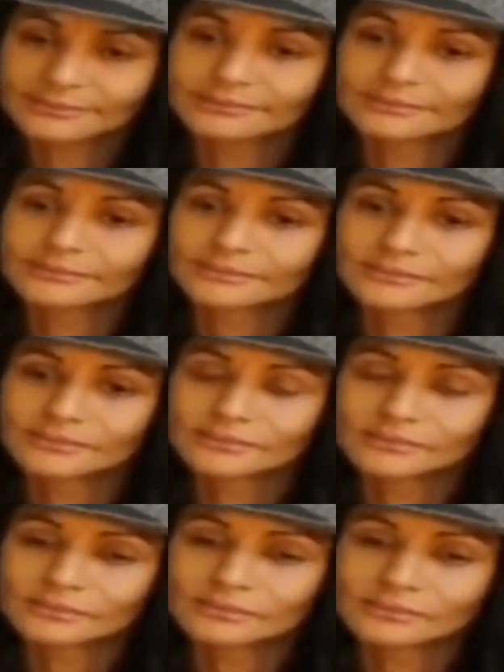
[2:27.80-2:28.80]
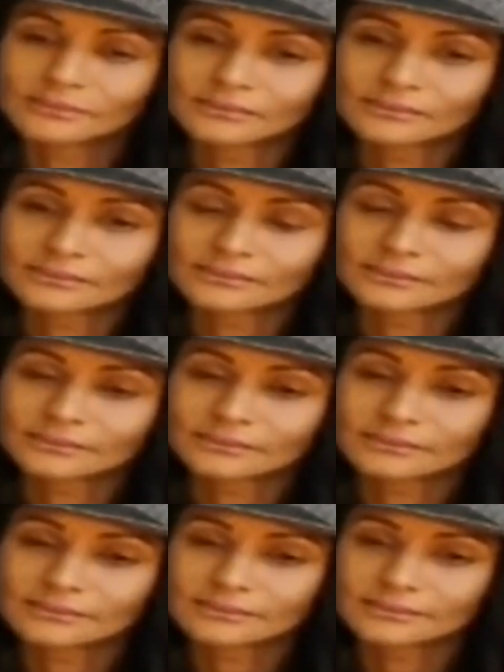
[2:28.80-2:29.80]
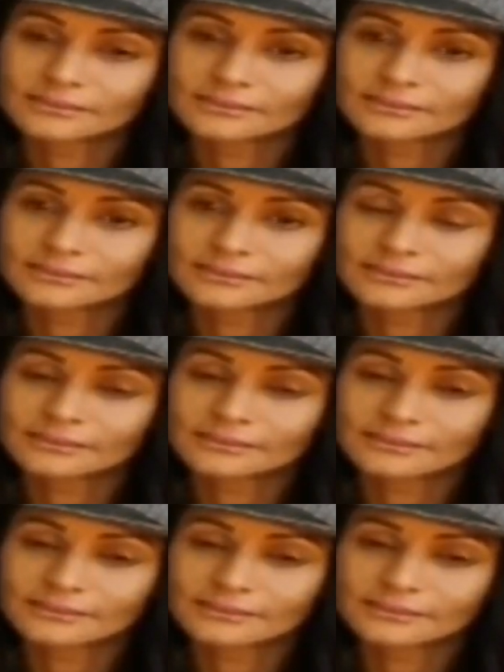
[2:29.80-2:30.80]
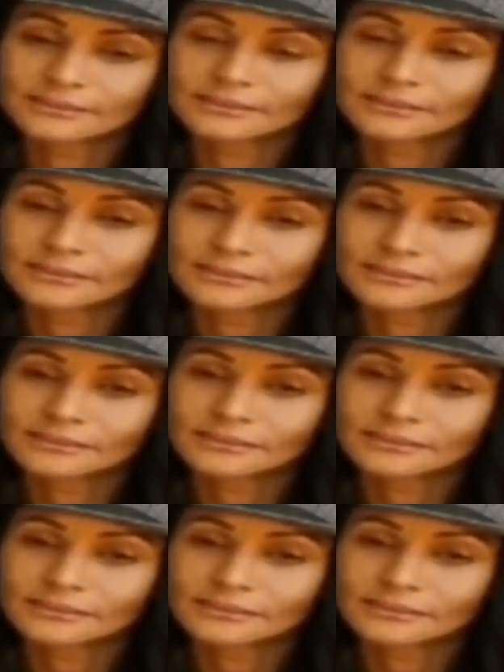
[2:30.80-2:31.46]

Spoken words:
The person shown says nothing.